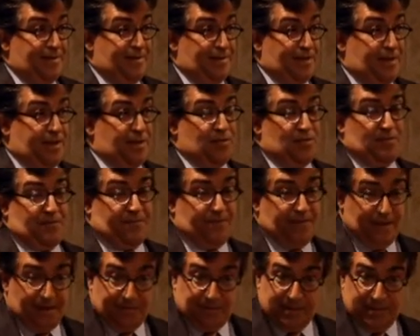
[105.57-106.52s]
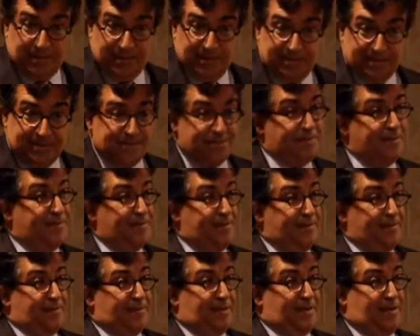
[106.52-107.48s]
and I knew the Philippines,
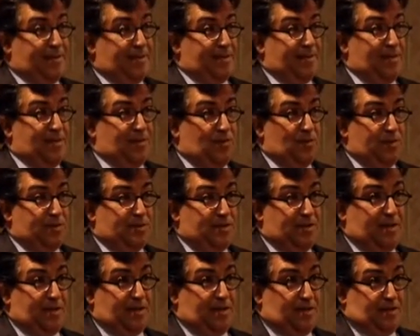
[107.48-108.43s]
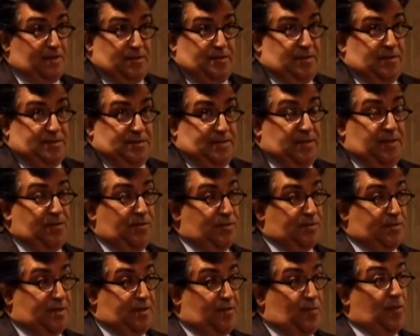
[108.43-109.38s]
and then the
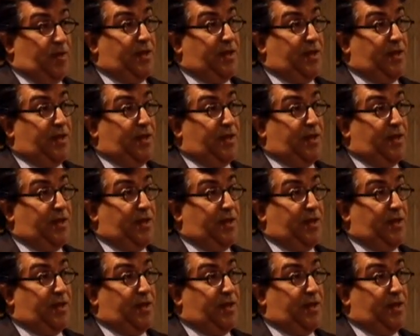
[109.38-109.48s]
CEO said,